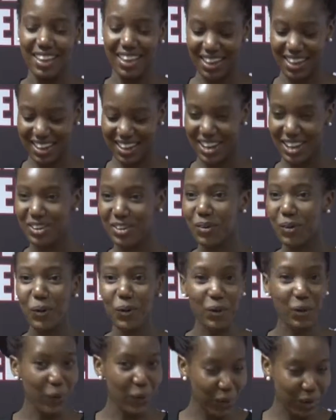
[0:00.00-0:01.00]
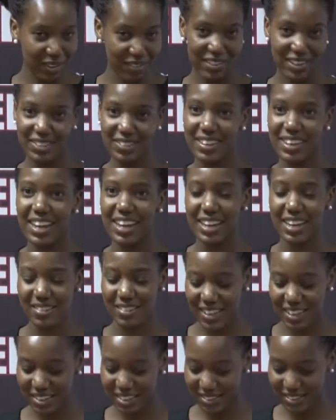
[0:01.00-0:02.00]
and all of us here in
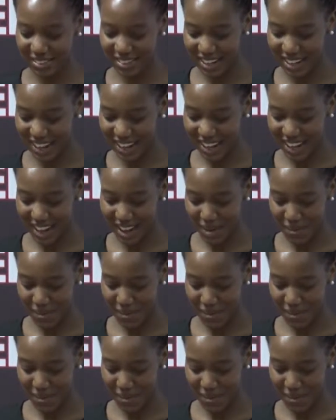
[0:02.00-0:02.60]
attendance today.